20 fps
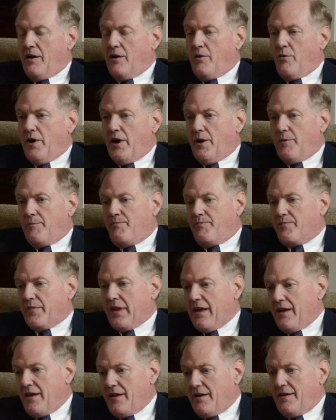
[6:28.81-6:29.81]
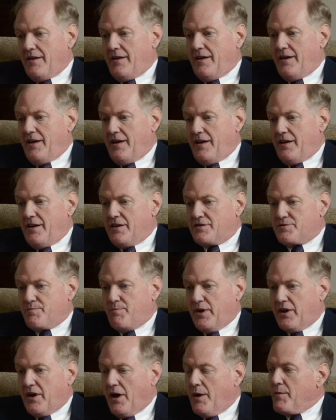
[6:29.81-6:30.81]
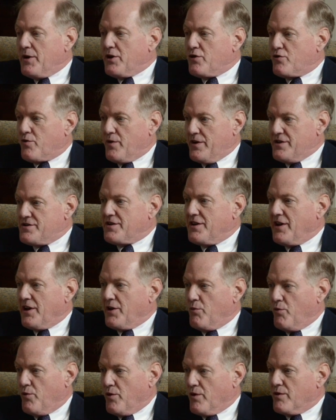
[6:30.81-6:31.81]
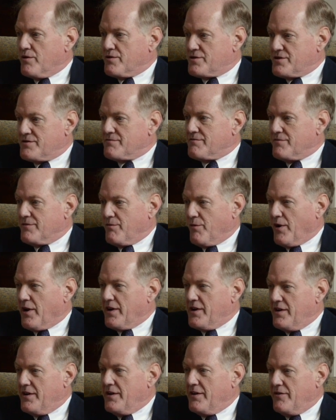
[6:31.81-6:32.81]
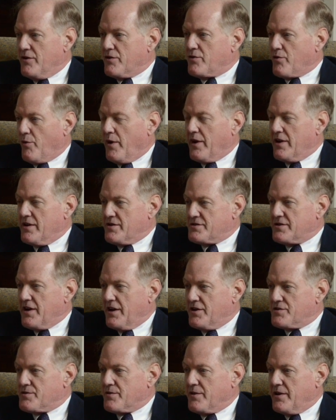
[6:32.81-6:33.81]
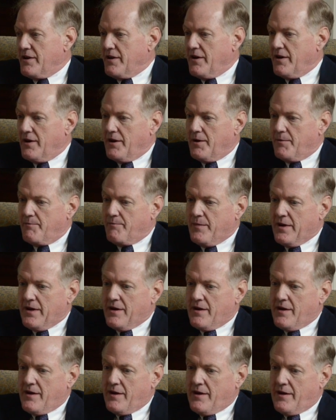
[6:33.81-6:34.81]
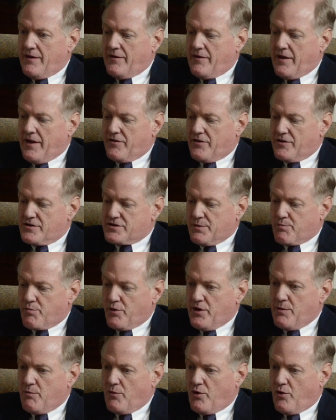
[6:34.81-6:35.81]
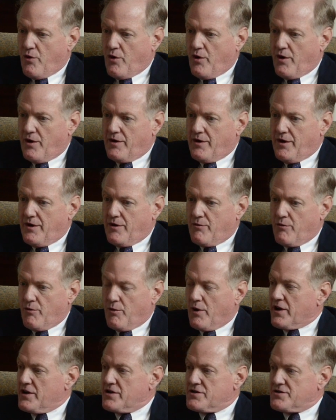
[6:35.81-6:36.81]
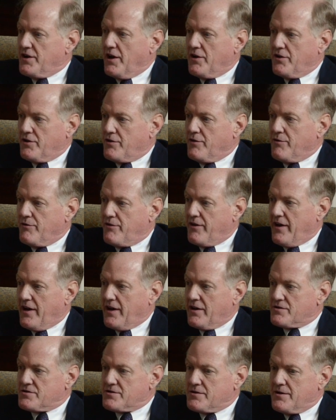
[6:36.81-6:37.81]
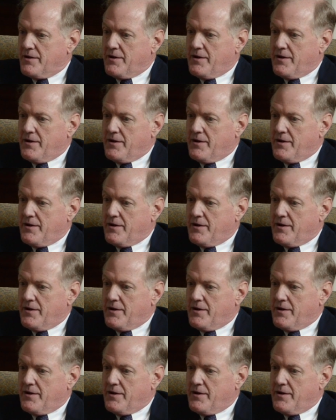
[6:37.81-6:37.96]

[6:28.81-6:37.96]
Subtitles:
Well, it's become increasingly worse, really, in the 20th century. That the Supreme Court really has done two things.